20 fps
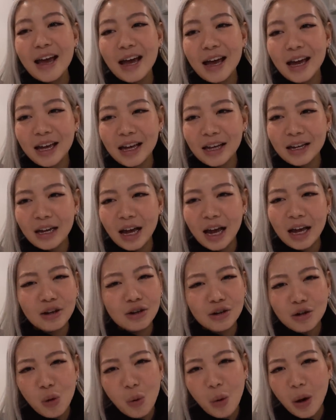And I
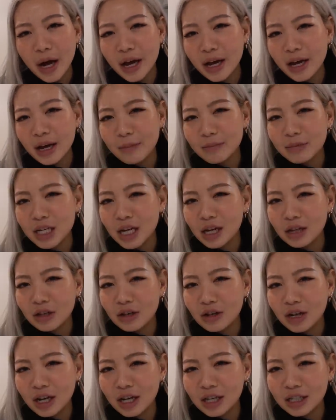don't know why I'm telling
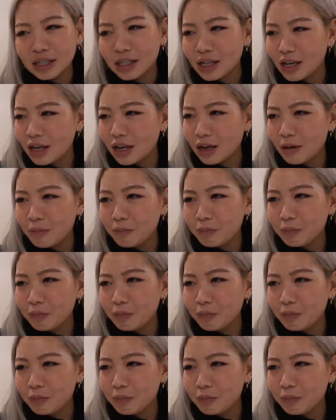you guys like